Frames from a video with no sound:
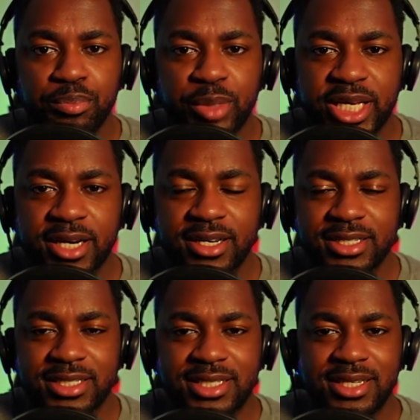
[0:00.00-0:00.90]

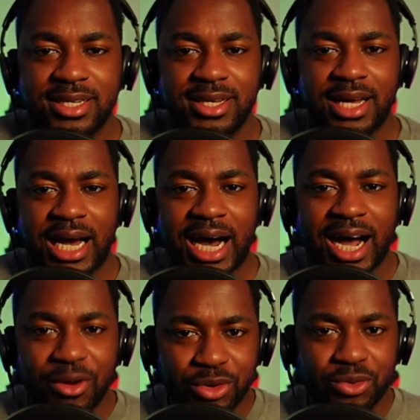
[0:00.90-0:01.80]
Because
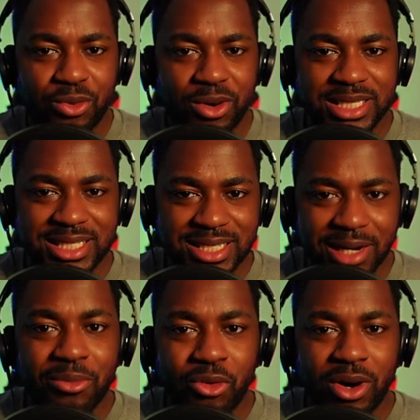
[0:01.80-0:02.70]
I would want
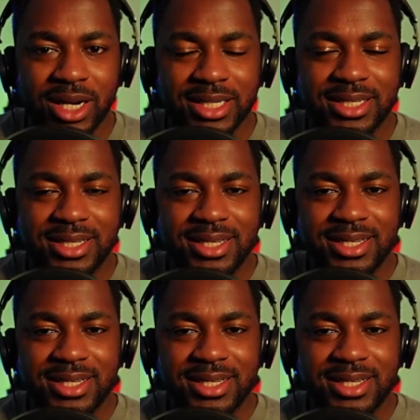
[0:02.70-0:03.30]
someone